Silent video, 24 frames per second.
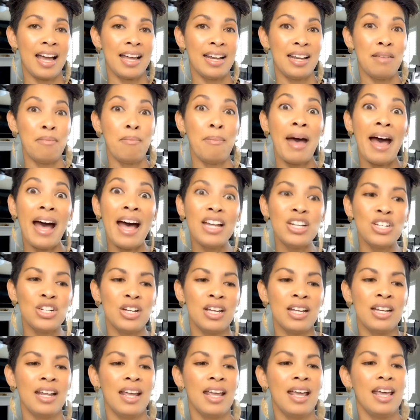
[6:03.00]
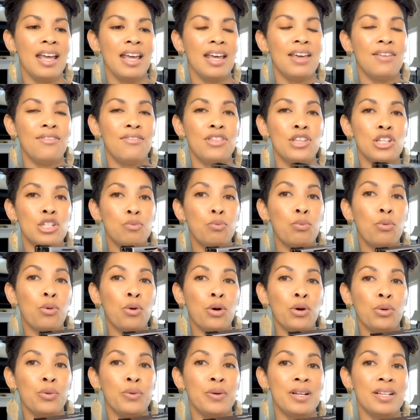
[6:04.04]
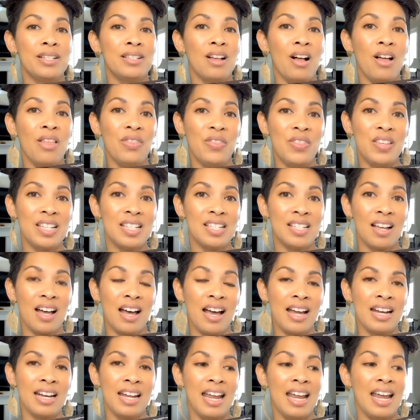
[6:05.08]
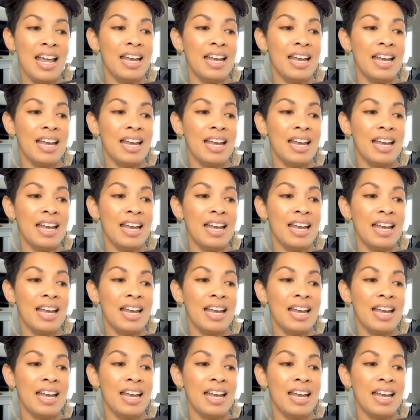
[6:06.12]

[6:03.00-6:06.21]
Imagine if this port was on this side.